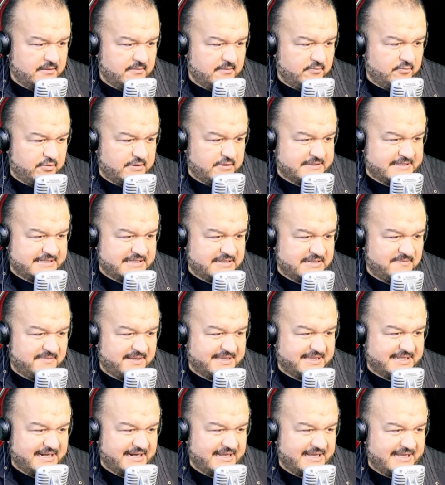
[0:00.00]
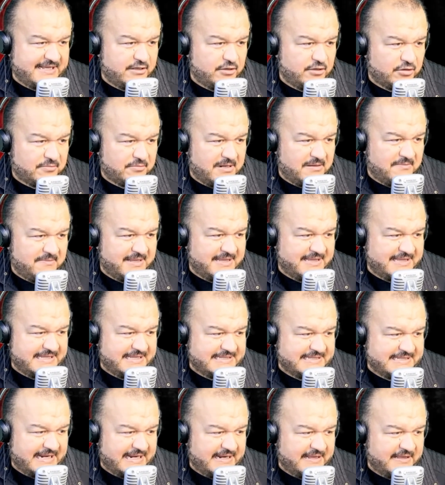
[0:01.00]
This is material that usually
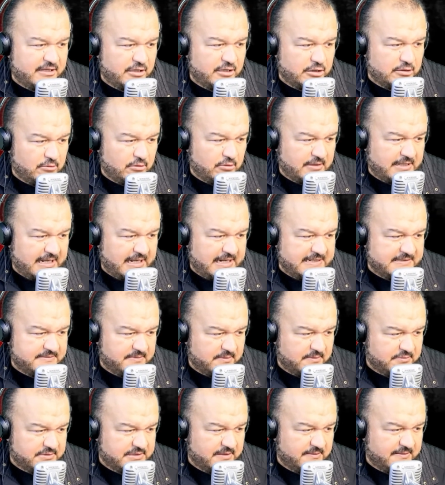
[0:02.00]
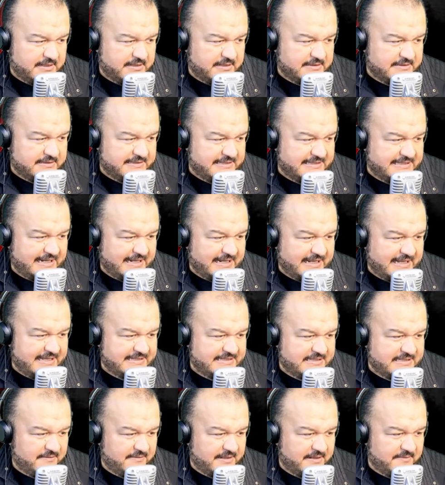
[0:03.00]
comes from volcanoes. Can you see it?
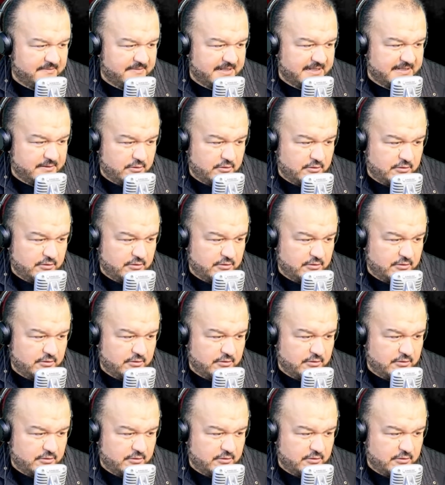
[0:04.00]
No? Why not?